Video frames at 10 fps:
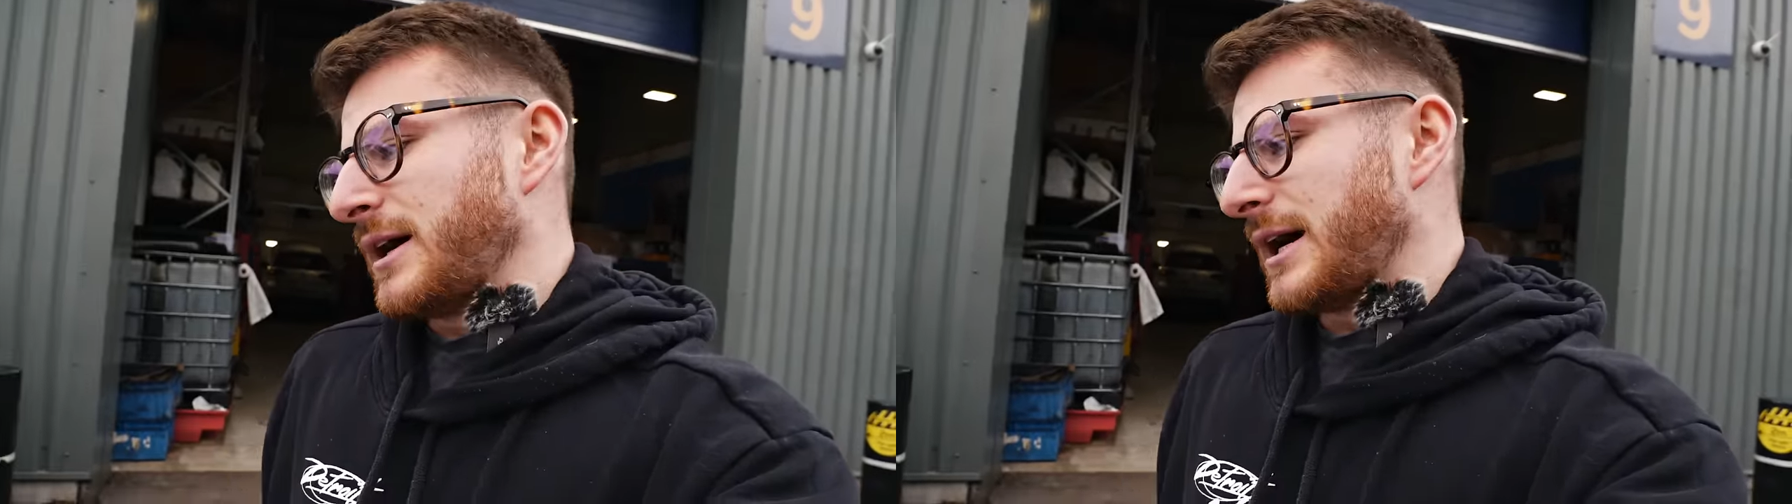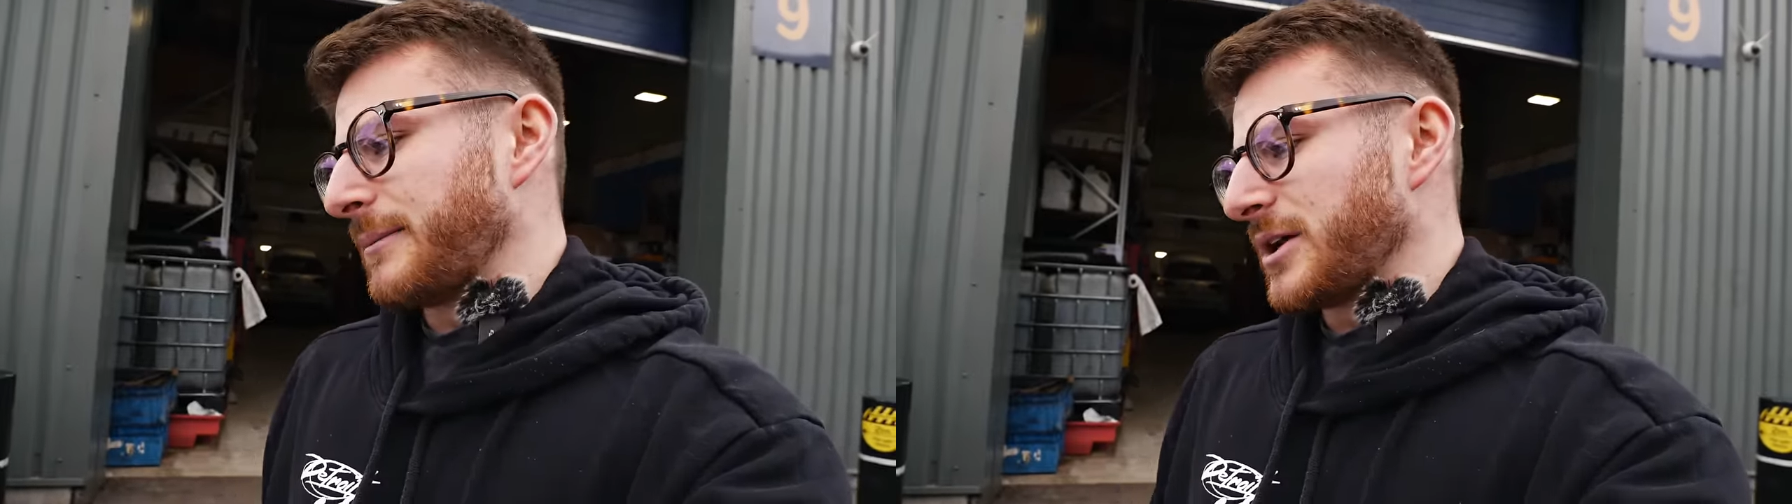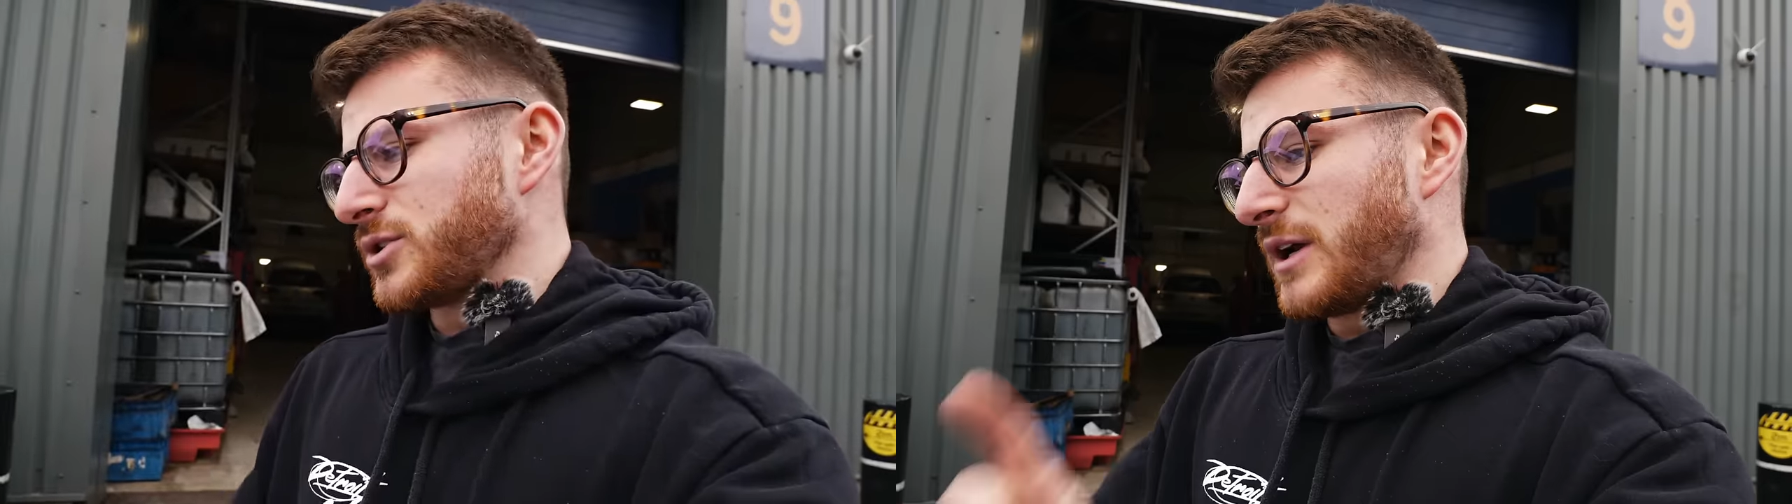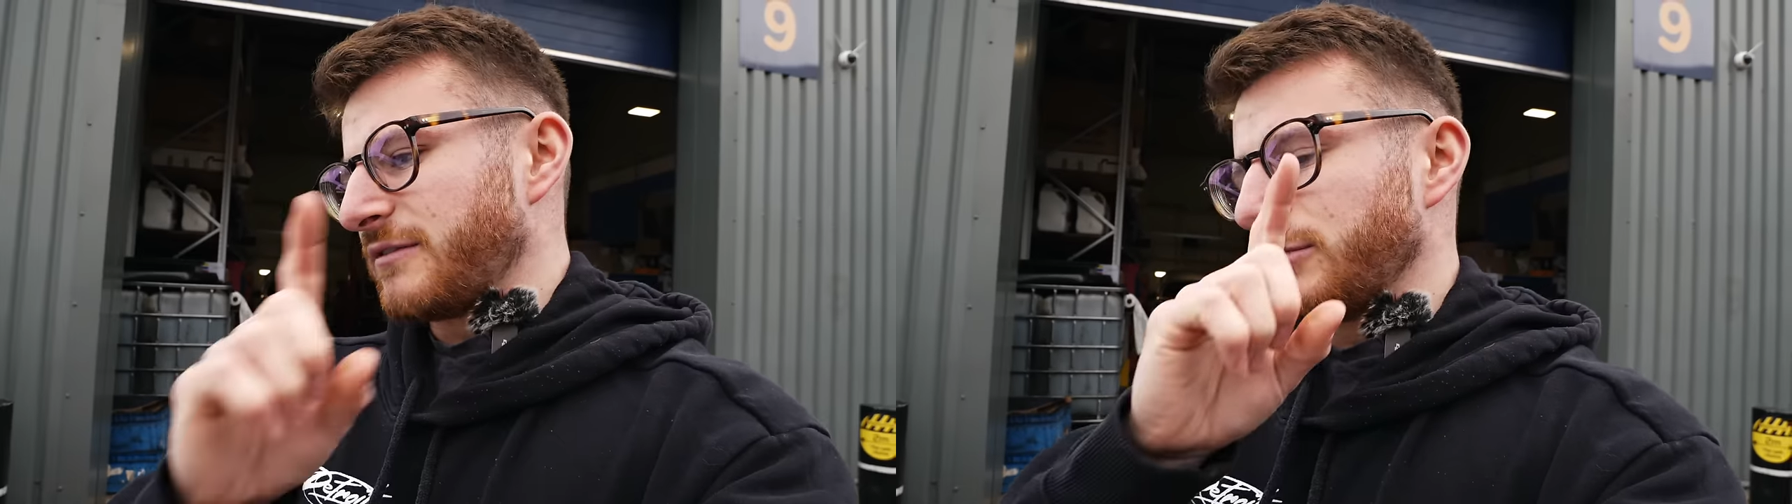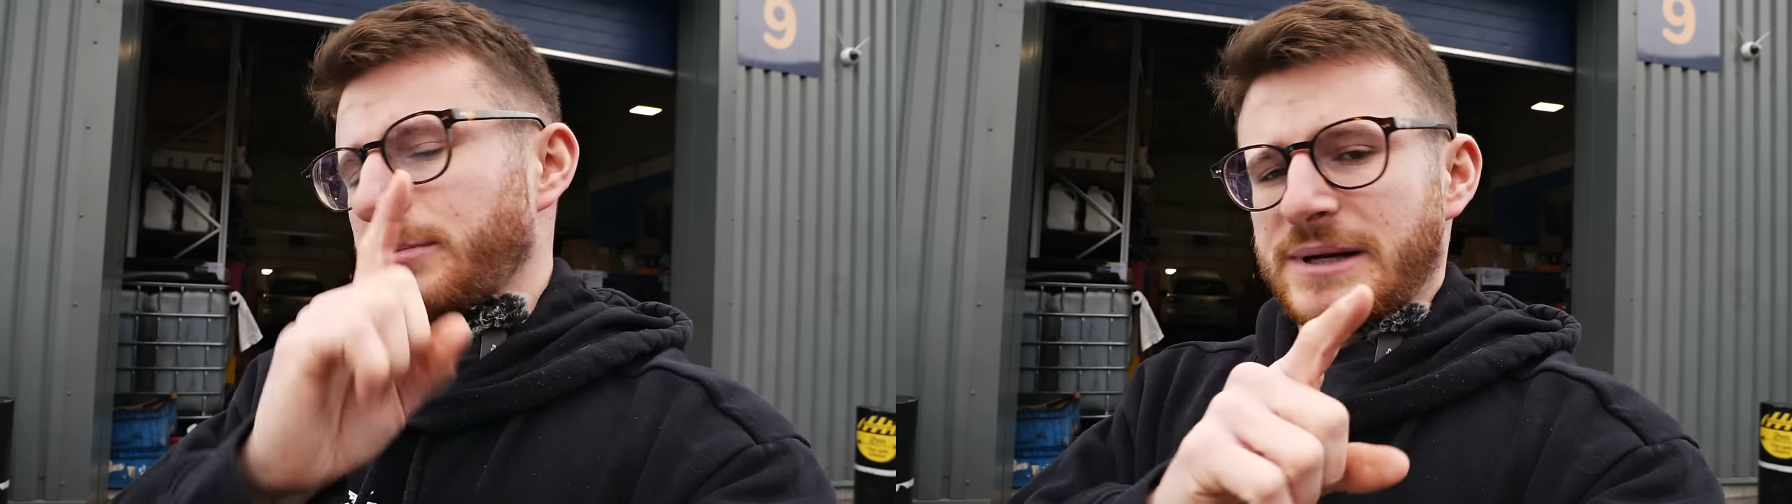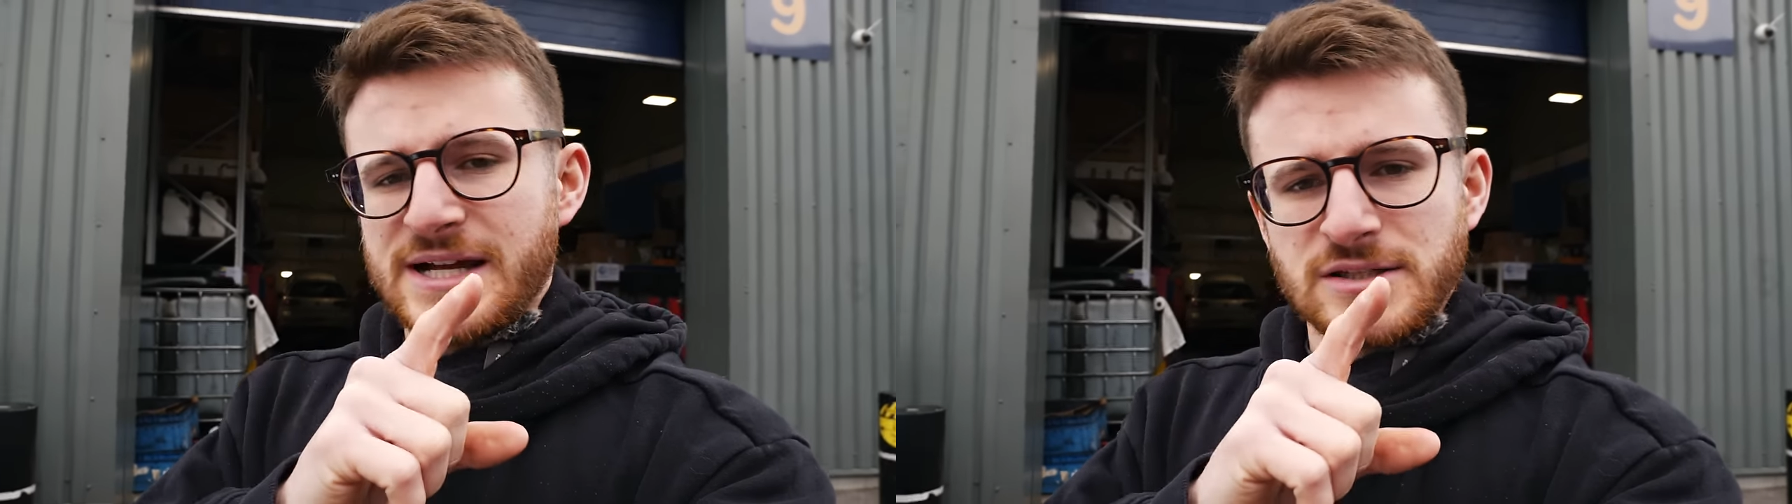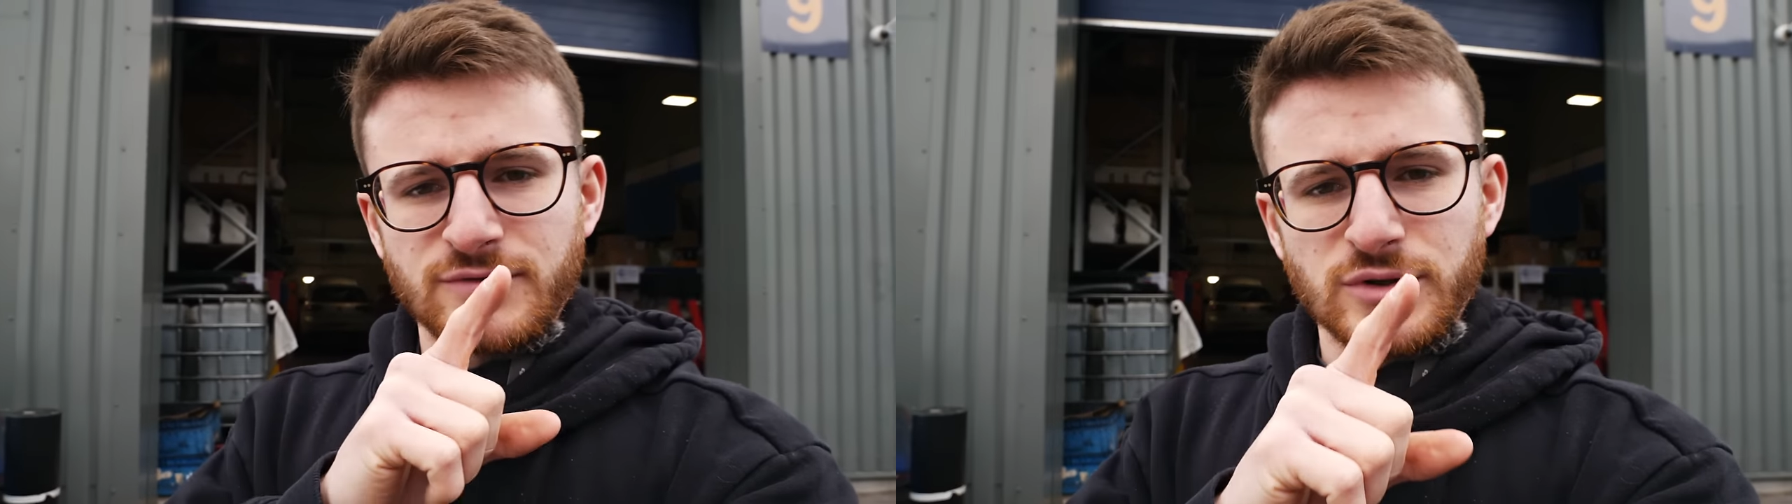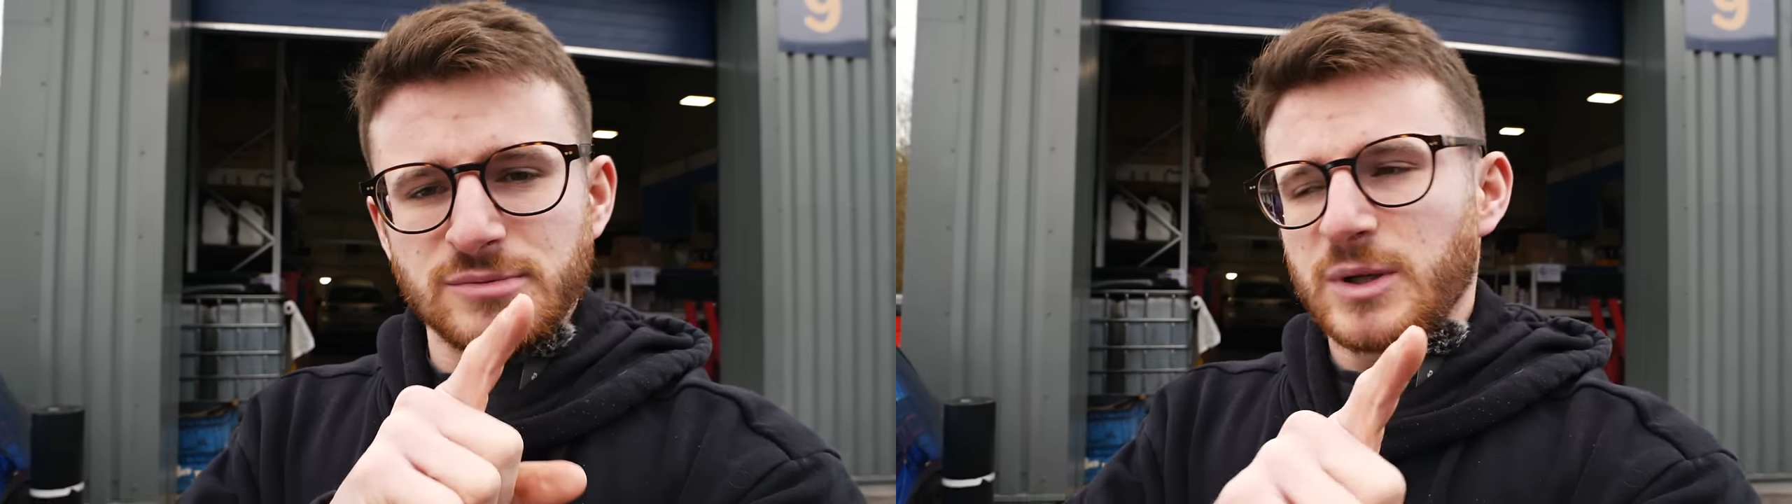and I do have more plans
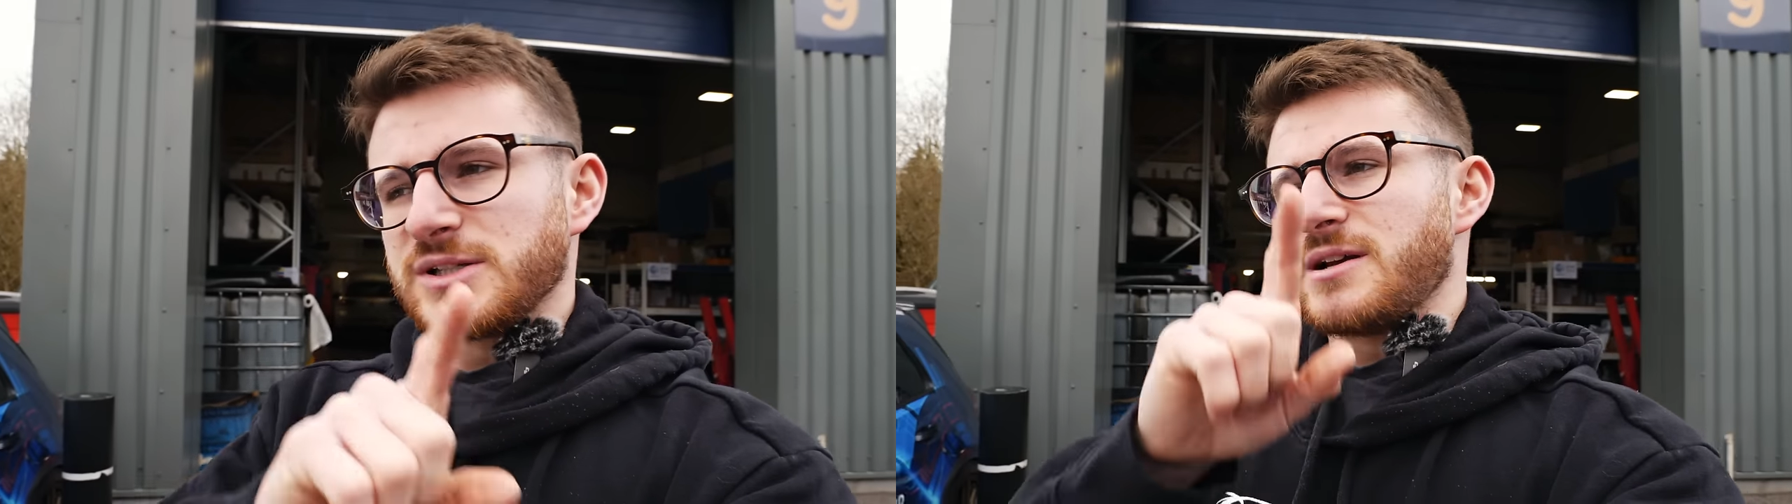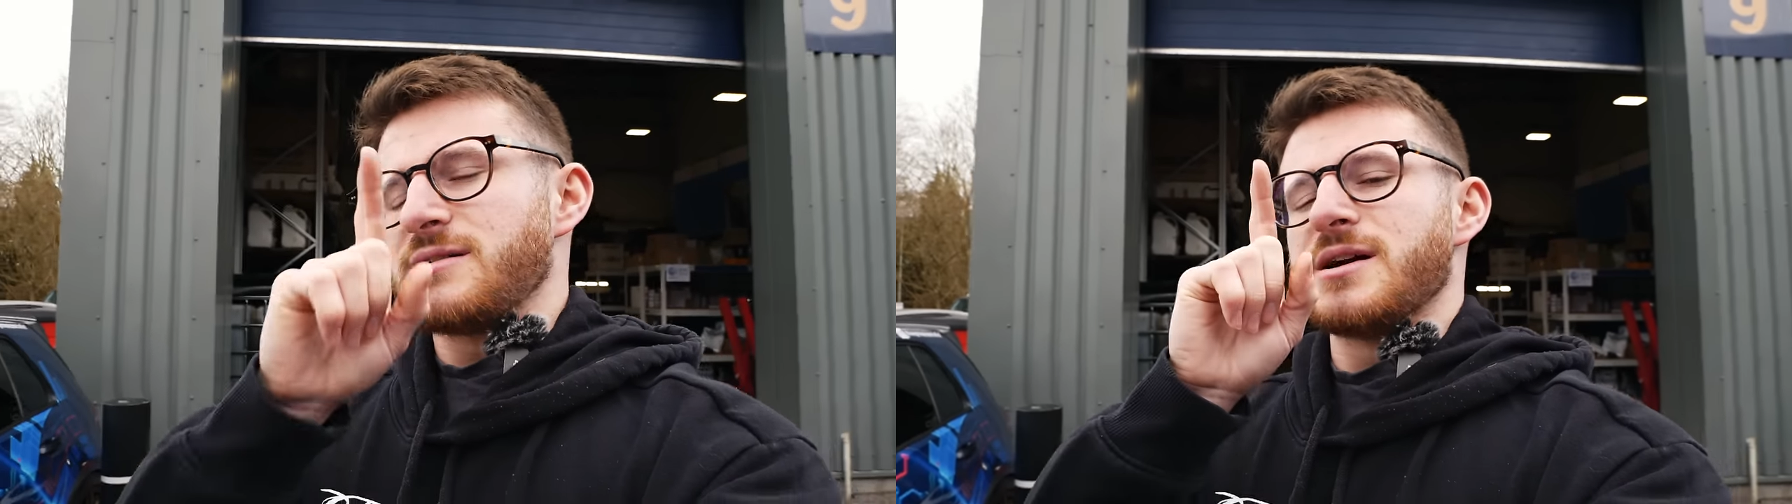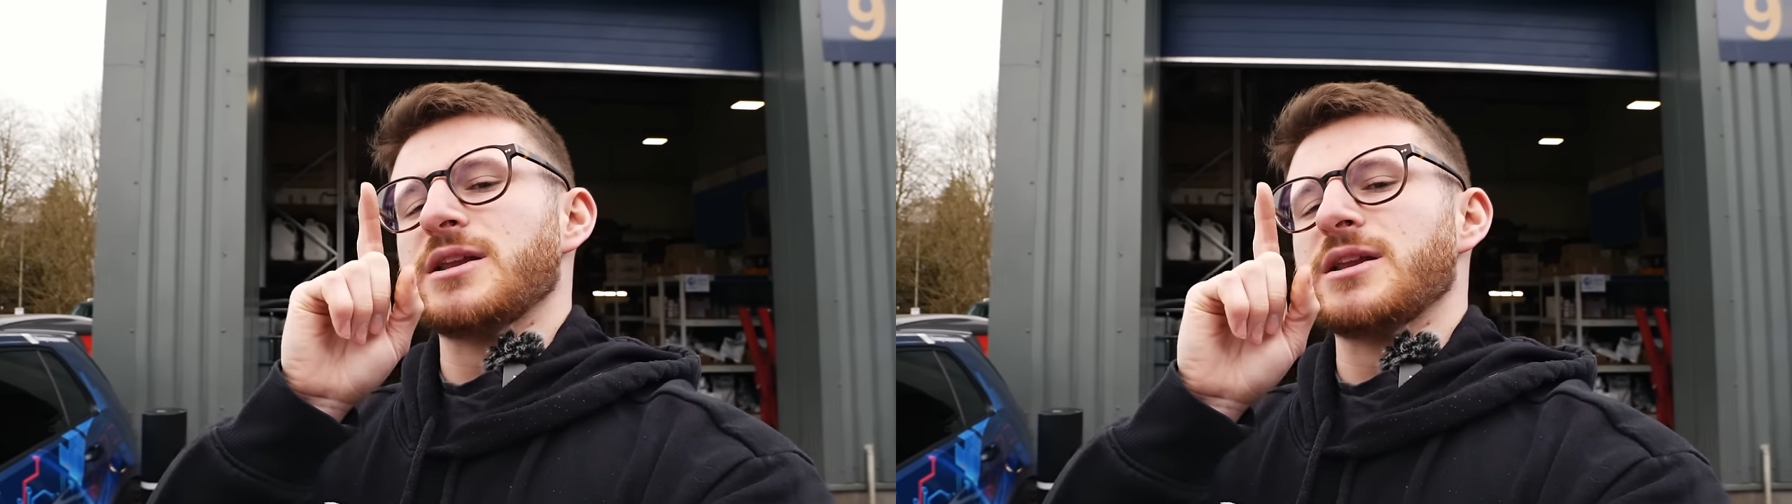for the splitter.